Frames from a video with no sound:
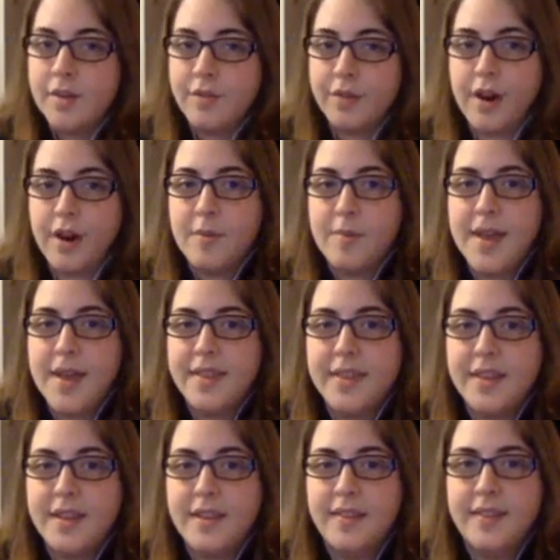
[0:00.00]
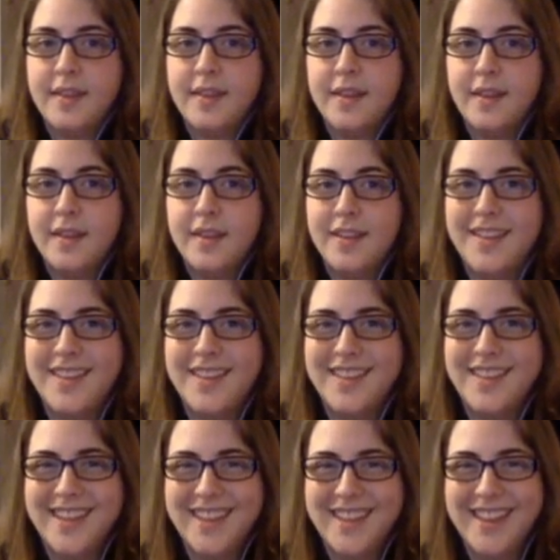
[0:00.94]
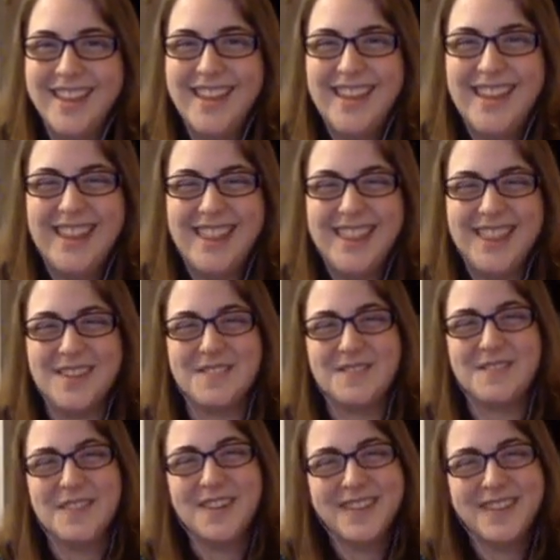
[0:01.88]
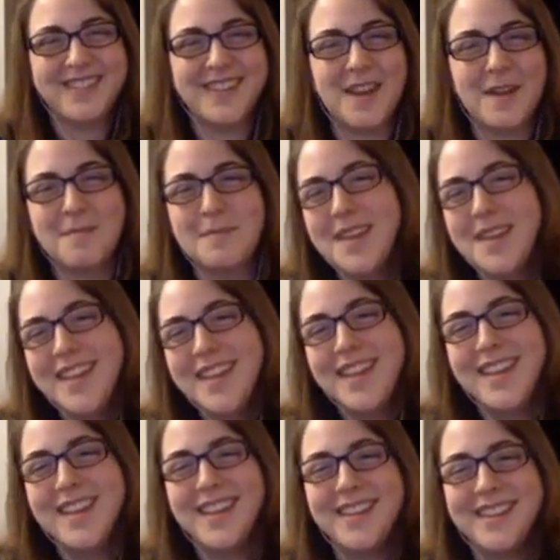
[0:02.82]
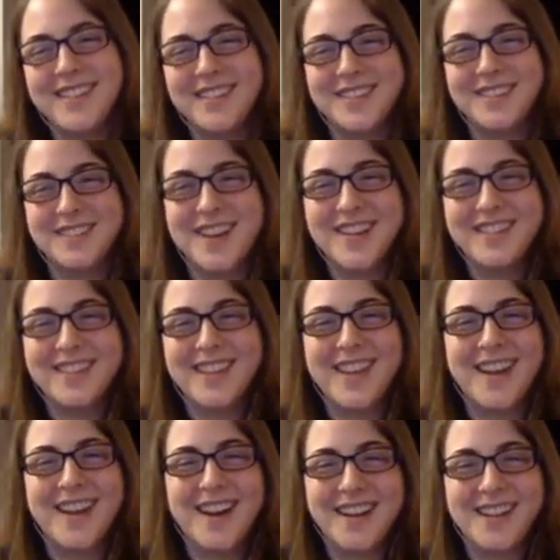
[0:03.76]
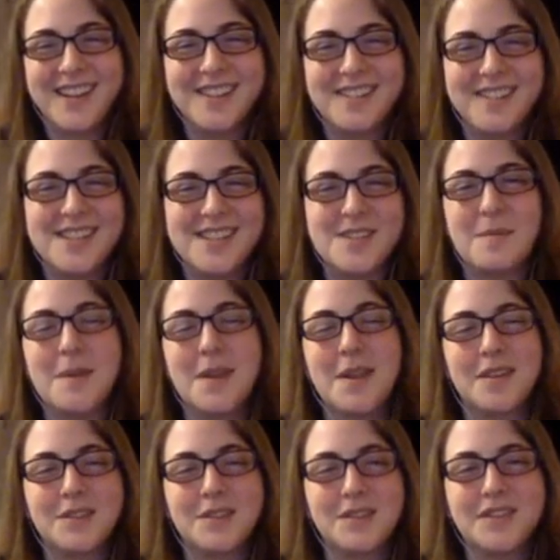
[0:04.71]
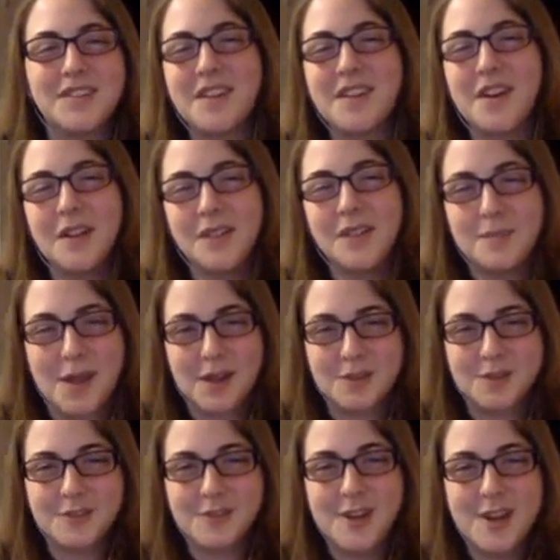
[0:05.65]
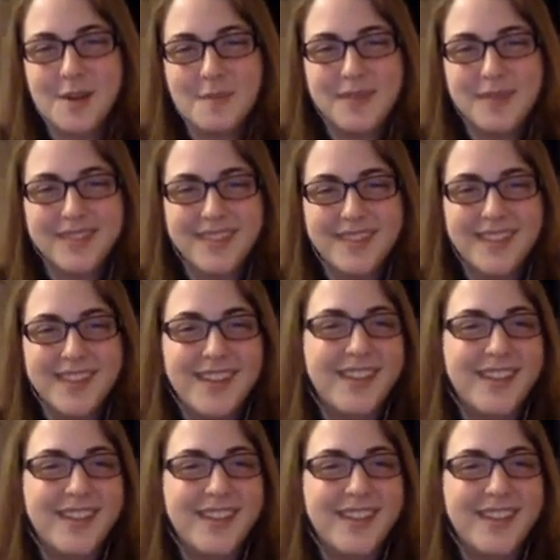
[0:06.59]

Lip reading: For our methods, the first step is to translate audio into pictures called spectrograms.